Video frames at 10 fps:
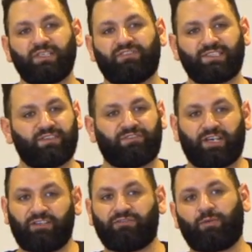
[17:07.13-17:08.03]
if it's
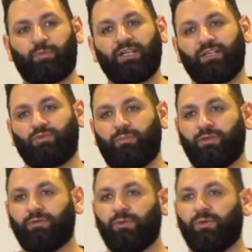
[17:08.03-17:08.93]
effective for pregnant women?
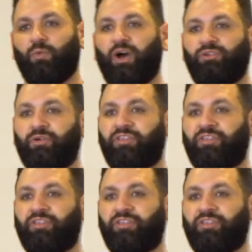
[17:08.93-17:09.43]
Why do you